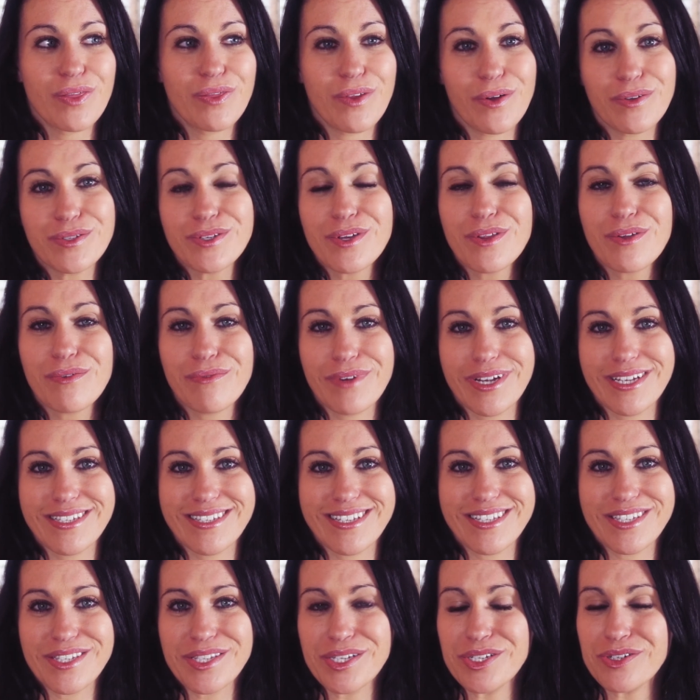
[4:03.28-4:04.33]
Those are the
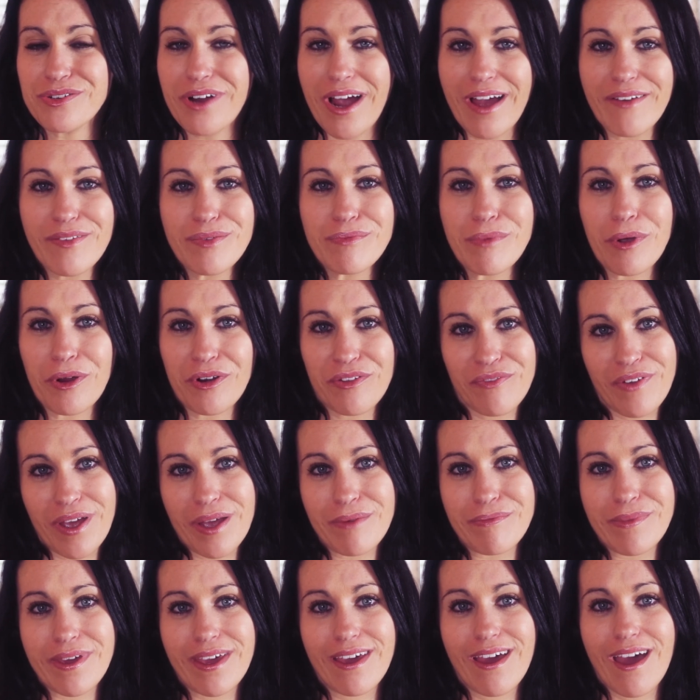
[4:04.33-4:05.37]
reasons that drive and
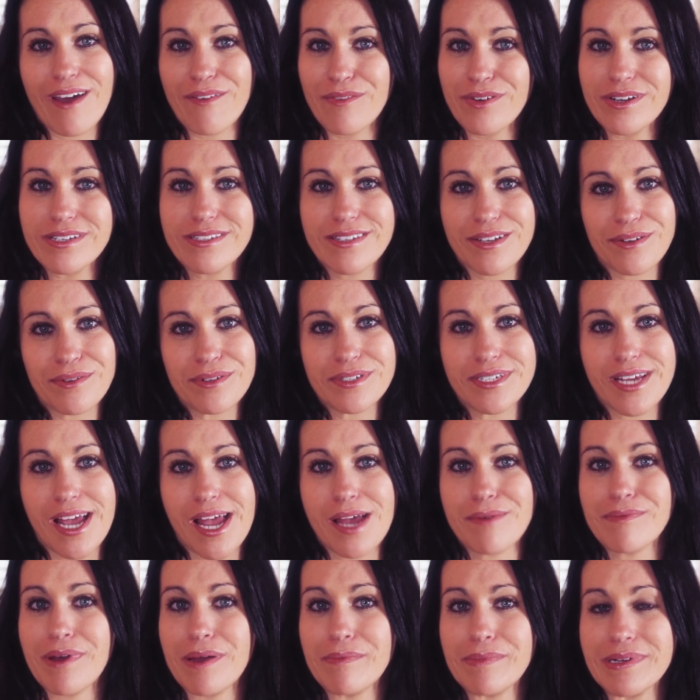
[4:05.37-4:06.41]
motivate me every single
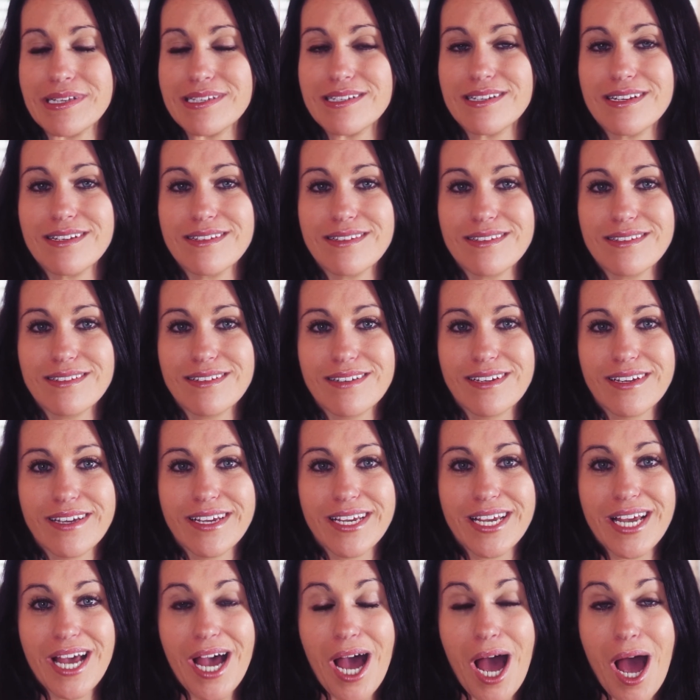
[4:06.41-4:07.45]
day in my business.
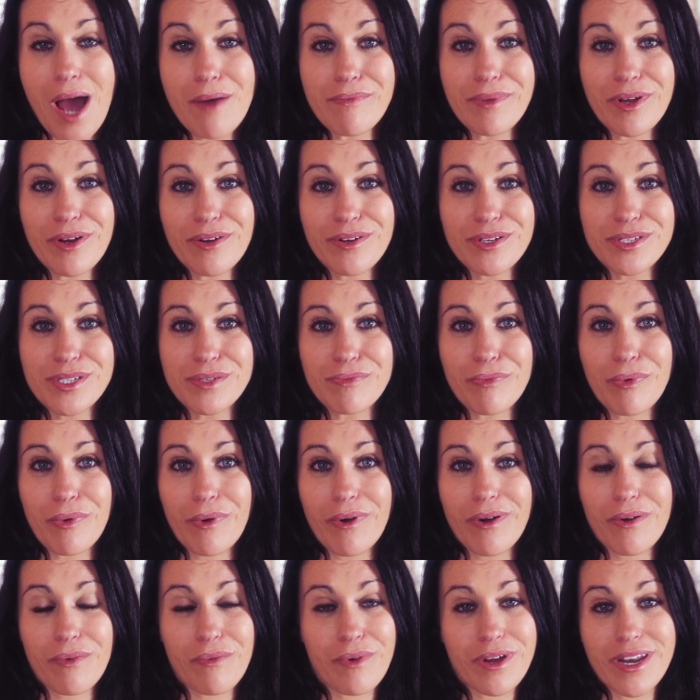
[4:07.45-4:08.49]
I'm here to
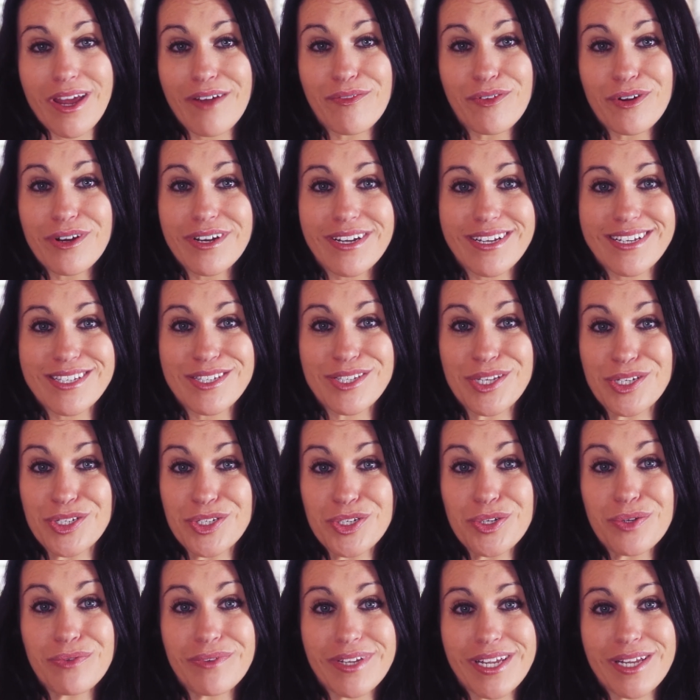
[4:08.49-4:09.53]
support whatever it is
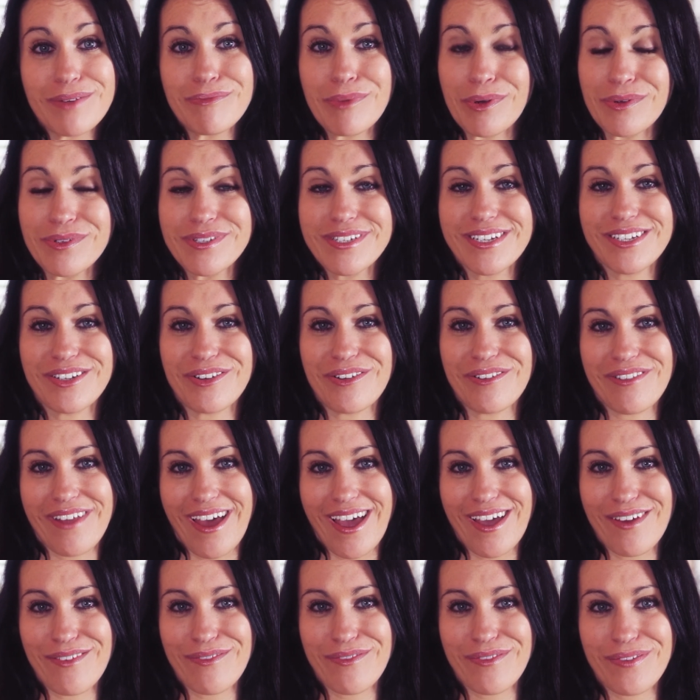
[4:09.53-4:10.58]
that you need most in your
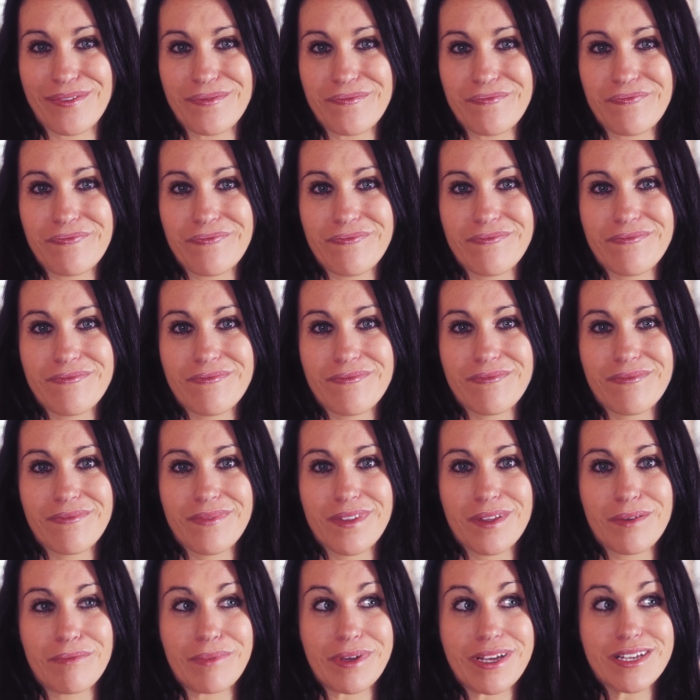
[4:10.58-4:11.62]
life.
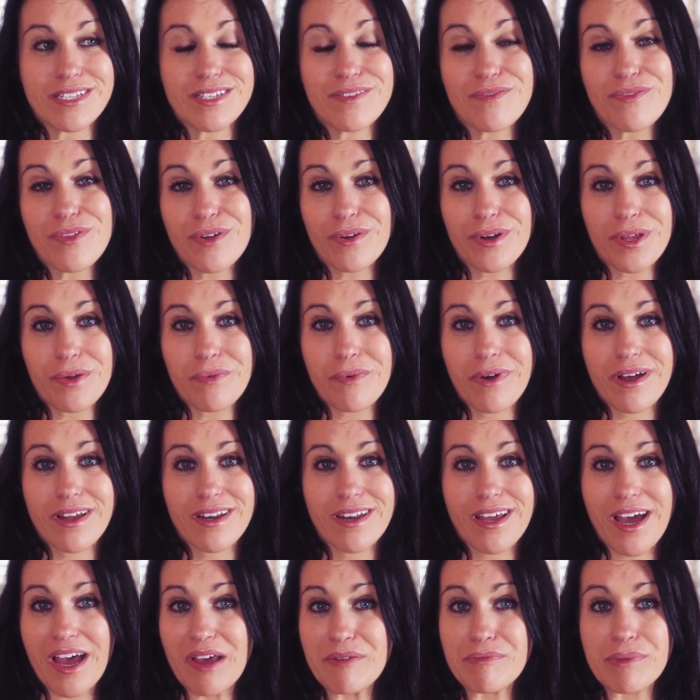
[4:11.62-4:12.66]
Because of
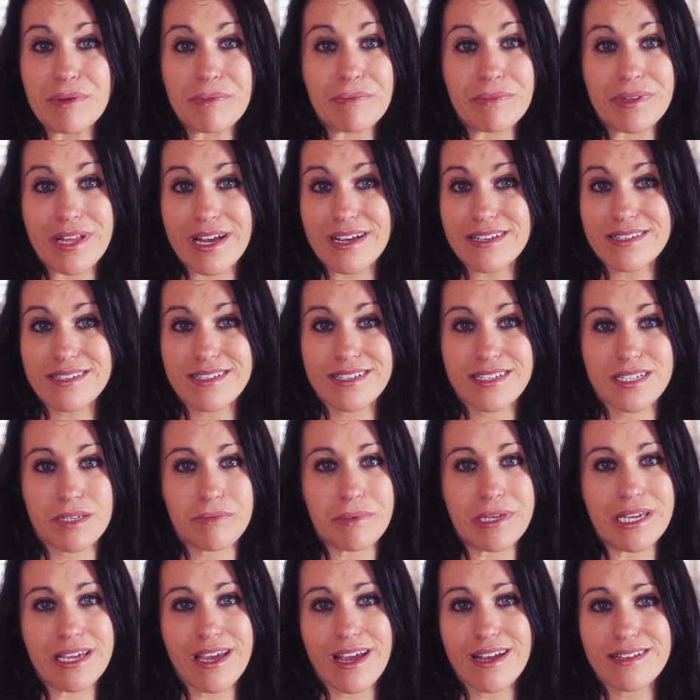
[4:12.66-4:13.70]
31, I've been blessed to
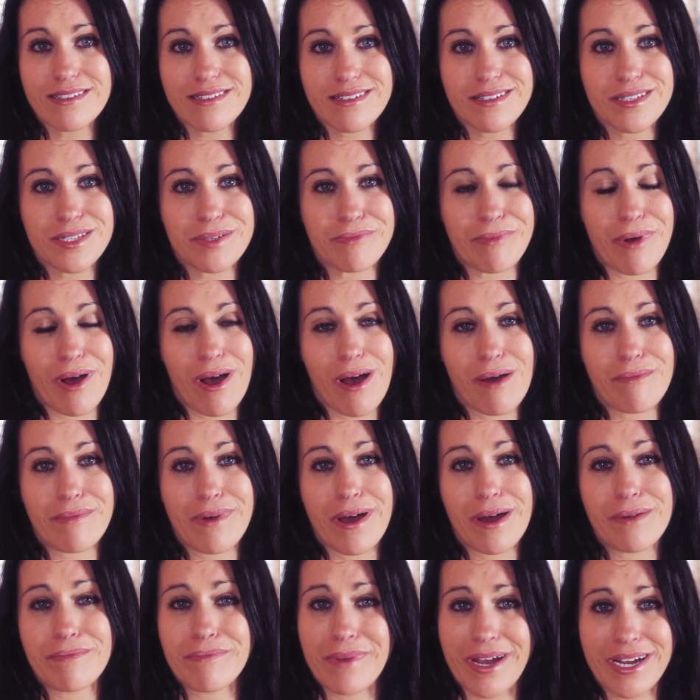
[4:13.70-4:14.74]
be Cain's
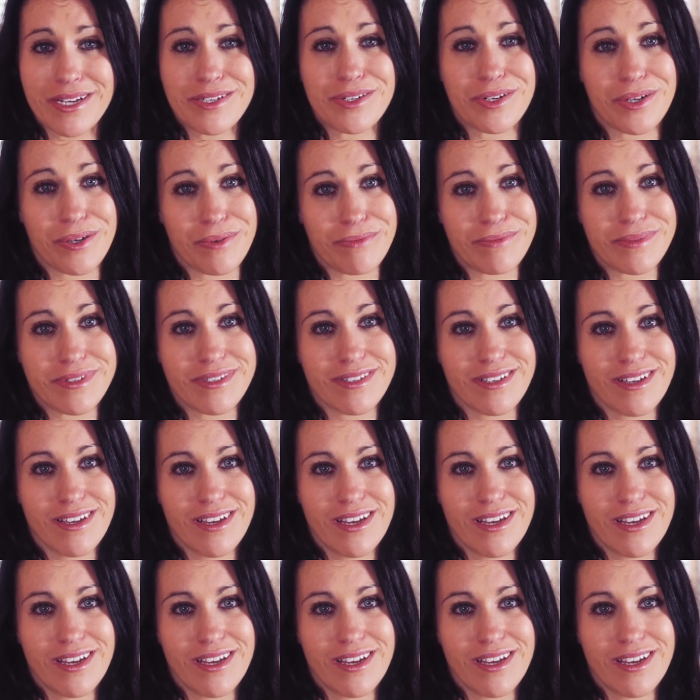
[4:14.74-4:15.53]
mom on my terms,